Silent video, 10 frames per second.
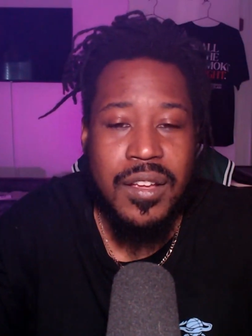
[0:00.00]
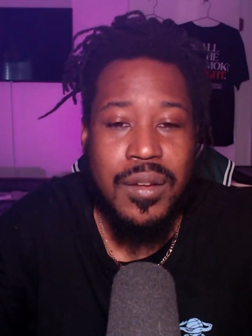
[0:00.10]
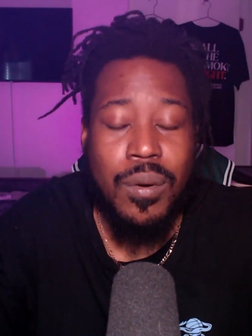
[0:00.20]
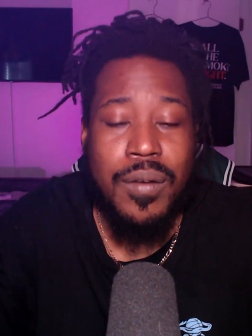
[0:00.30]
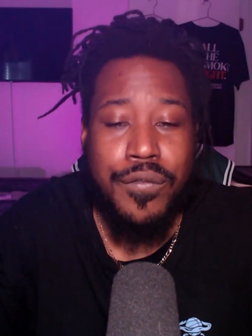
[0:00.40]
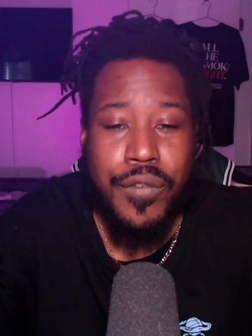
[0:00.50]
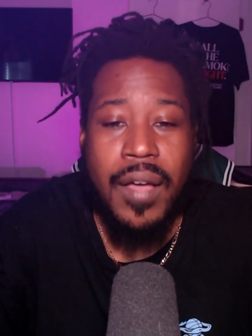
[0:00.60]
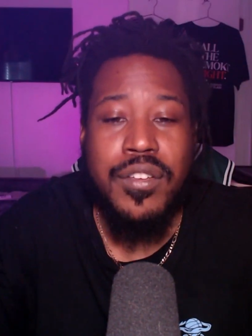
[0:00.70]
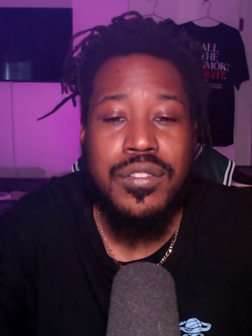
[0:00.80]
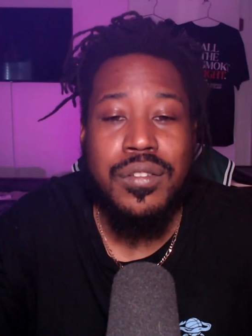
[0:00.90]
We're at
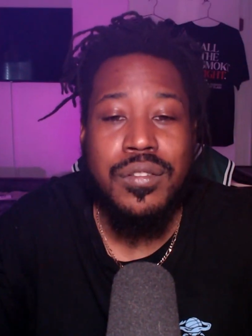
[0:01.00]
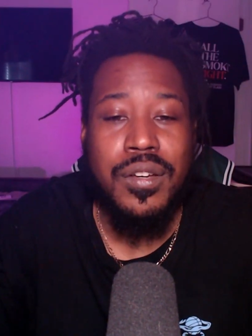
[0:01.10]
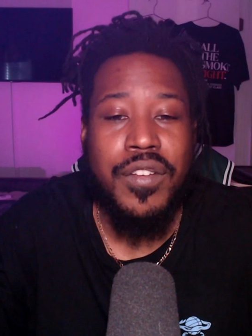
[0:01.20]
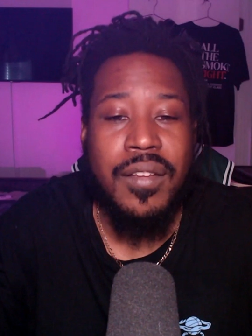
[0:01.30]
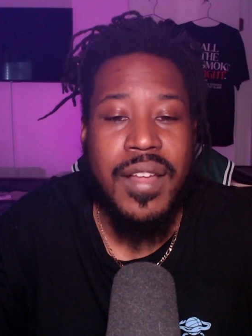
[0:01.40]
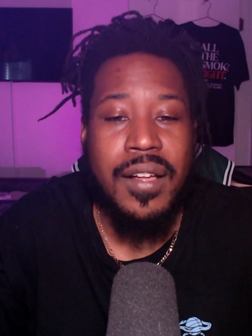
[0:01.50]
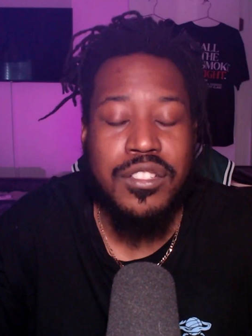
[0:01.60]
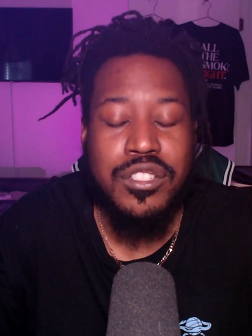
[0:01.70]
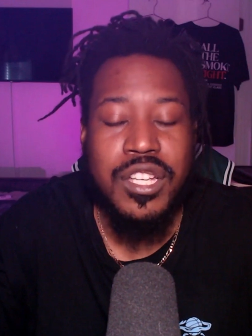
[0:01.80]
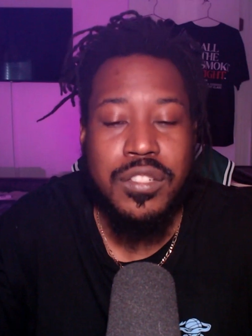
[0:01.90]
$535
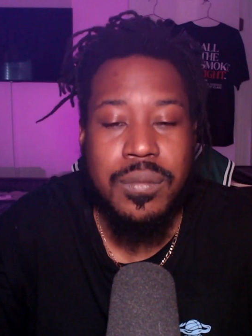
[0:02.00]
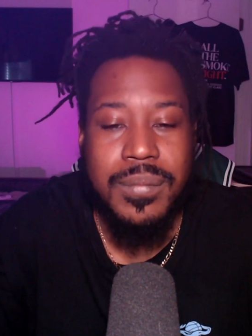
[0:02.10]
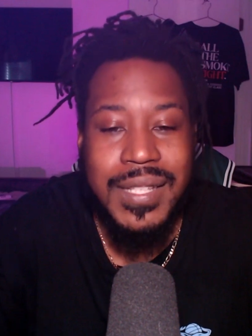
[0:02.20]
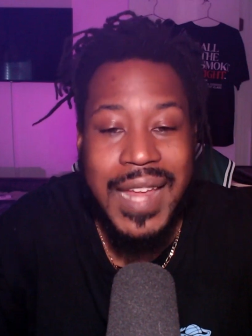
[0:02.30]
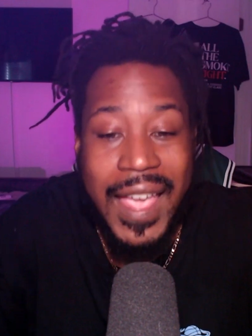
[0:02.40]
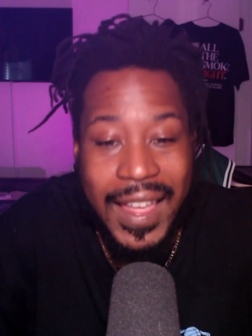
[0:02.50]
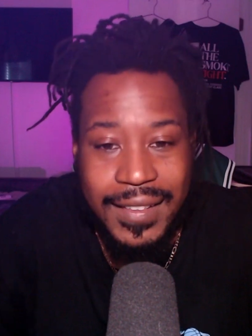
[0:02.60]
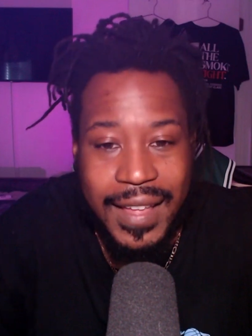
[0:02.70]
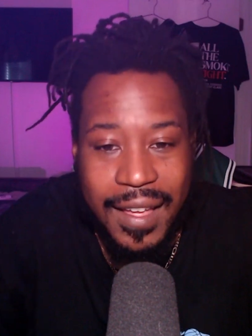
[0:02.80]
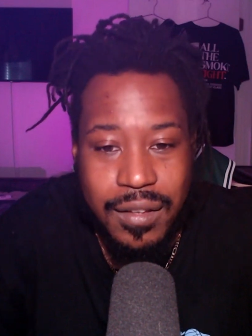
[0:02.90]
just from
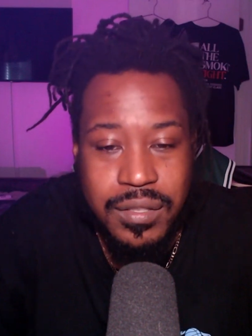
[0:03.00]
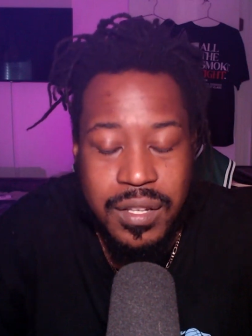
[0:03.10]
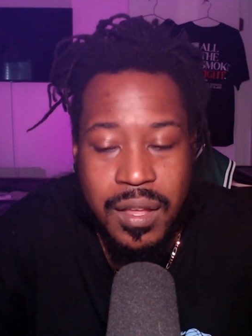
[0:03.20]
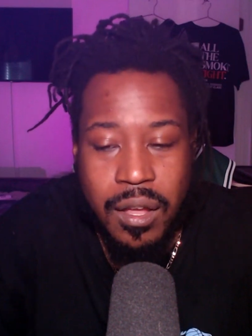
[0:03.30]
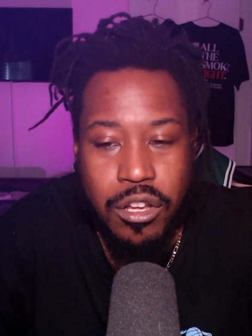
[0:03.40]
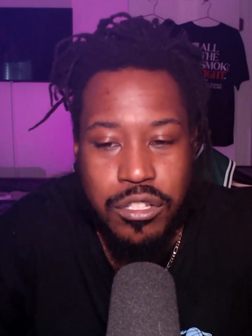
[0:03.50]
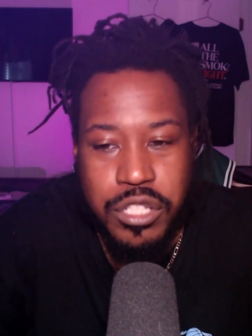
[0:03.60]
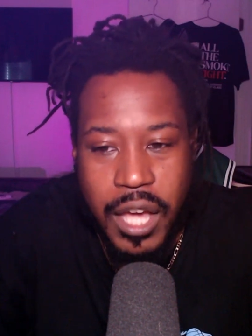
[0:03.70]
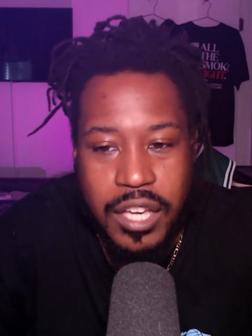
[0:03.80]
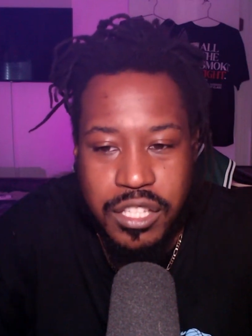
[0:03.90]
takedowns on
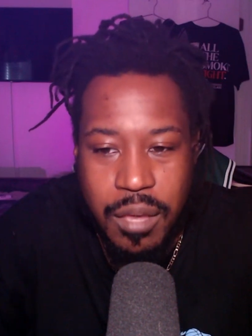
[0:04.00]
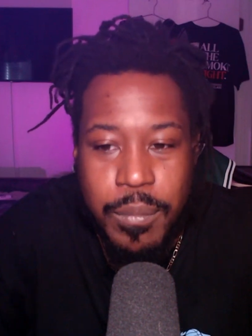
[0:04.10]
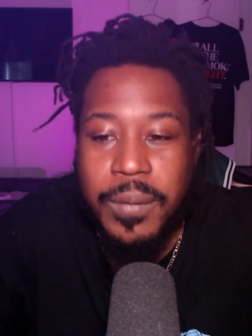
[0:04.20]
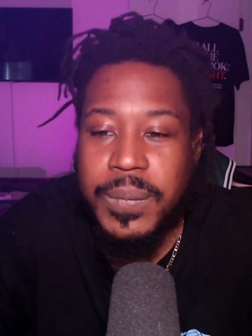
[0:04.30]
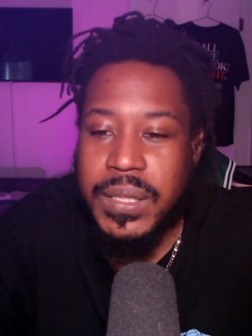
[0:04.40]
Josh Emmett.